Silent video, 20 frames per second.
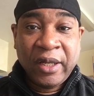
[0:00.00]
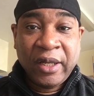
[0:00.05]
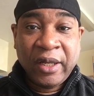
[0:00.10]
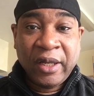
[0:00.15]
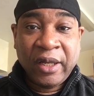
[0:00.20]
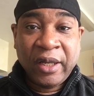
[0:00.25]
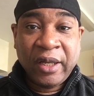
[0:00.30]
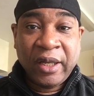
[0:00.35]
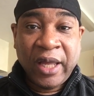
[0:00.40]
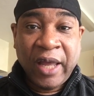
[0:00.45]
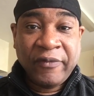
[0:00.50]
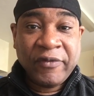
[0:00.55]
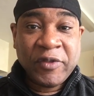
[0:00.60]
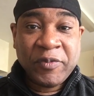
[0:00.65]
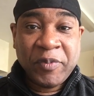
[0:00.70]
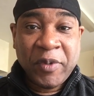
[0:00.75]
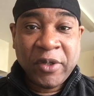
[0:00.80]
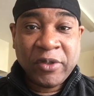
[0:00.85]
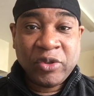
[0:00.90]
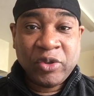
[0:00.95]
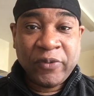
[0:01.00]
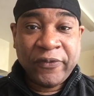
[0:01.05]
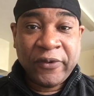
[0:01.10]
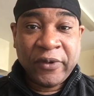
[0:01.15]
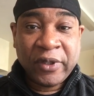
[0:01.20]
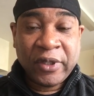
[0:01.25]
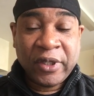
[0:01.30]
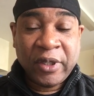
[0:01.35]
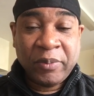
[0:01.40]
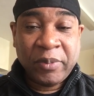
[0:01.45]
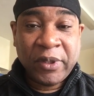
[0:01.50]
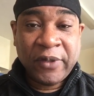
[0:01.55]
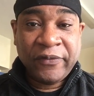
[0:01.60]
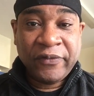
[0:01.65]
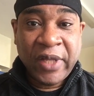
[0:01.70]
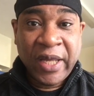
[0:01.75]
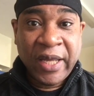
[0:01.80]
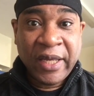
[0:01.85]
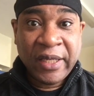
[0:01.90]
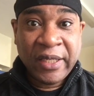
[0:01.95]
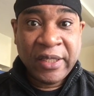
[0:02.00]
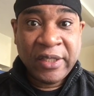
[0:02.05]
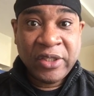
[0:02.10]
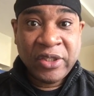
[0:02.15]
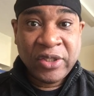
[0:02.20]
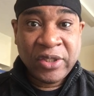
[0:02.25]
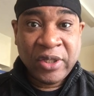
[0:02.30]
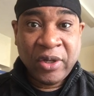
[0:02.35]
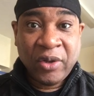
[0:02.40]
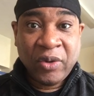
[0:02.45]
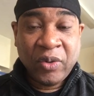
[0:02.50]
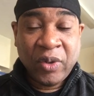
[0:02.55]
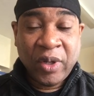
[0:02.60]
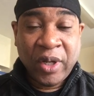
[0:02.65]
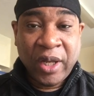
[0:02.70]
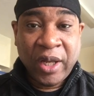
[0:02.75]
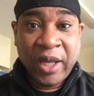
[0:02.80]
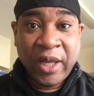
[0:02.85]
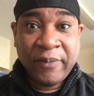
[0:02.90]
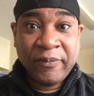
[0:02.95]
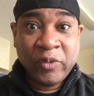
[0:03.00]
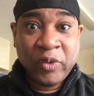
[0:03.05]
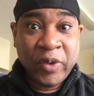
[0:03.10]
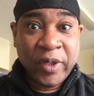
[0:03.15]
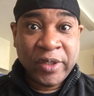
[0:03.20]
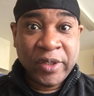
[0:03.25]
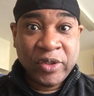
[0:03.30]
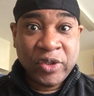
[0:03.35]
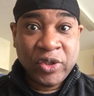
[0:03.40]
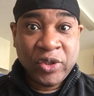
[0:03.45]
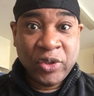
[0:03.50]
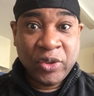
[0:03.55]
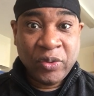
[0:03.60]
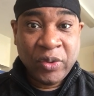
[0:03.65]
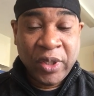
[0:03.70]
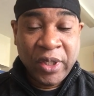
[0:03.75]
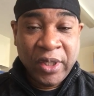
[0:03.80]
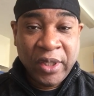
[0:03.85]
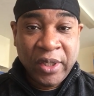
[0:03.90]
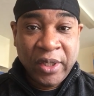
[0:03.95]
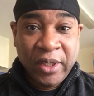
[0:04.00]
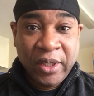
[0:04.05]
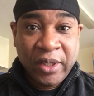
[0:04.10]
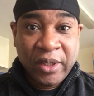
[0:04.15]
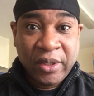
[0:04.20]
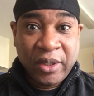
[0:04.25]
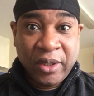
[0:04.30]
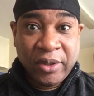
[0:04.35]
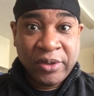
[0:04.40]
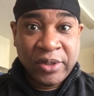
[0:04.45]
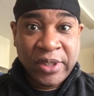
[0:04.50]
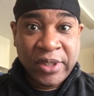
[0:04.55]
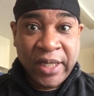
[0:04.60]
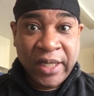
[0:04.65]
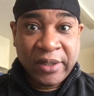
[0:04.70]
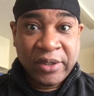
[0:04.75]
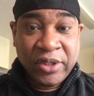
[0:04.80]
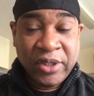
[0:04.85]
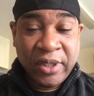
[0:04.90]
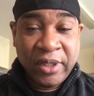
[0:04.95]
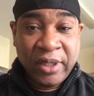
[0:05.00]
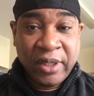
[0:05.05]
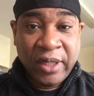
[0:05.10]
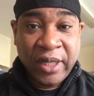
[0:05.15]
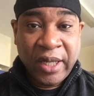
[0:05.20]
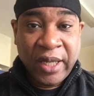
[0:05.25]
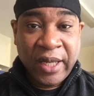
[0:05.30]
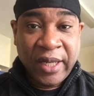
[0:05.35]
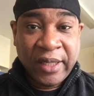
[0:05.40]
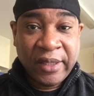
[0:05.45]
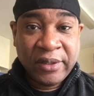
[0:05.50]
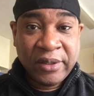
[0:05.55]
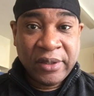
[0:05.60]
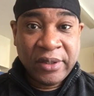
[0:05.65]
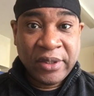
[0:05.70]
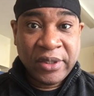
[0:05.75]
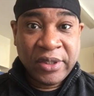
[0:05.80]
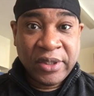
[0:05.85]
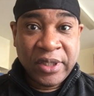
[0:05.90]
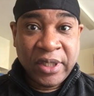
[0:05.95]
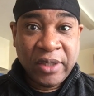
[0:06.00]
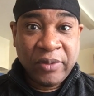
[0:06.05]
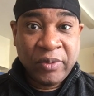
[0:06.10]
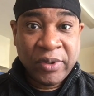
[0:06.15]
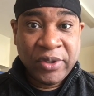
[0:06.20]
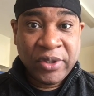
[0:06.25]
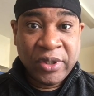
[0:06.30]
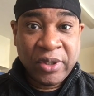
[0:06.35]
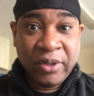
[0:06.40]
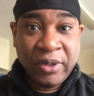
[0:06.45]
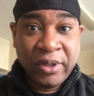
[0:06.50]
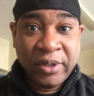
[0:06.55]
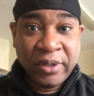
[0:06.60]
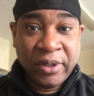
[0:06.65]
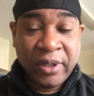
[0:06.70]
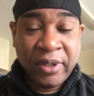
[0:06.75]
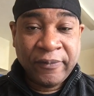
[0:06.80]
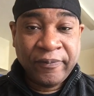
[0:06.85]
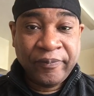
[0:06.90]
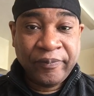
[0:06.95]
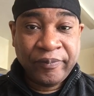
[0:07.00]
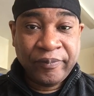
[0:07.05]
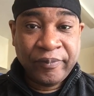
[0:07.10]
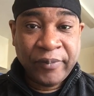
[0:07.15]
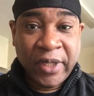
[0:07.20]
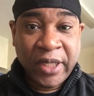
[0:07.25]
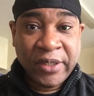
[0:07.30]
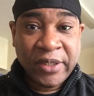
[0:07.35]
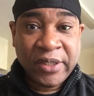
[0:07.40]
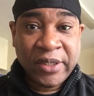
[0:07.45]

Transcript: I haven't spoken to her for a couple of days, so I'm going to contact her and see what's going on. But as I